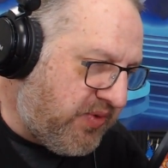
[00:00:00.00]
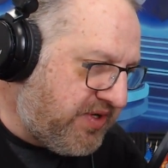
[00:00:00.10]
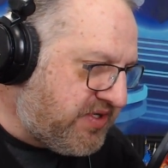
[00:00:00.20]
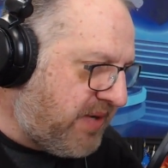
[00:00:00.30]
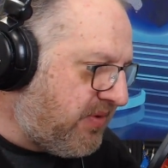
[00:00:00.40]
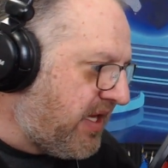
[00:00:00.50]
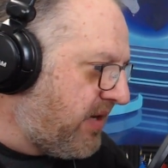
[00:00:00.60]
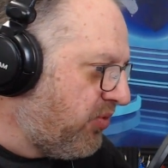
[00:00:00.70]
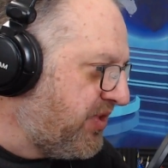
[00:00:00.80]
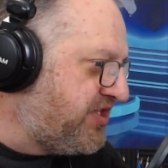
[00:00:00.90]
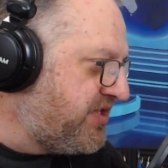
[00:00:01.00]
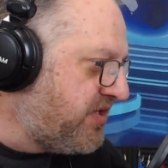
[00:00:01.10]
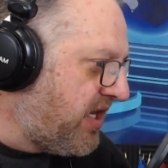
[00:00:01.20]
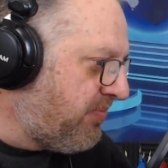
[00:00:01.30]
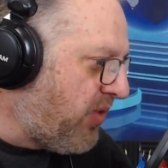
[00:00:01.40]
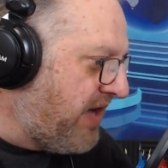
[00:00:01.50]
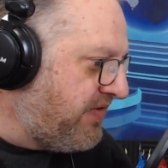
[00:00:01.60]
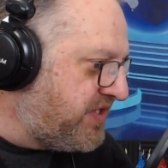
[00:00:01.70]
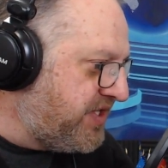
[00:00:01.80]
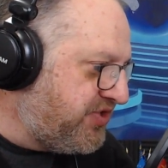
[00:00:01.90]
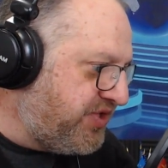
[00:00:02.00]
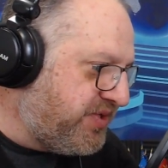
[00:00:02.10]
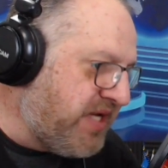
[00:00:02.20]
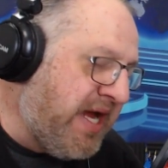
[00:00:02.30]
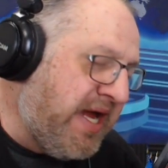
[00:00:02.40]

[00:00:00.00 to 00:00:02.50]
We're going to talk about a lot of breaches, a lot of privacy issues.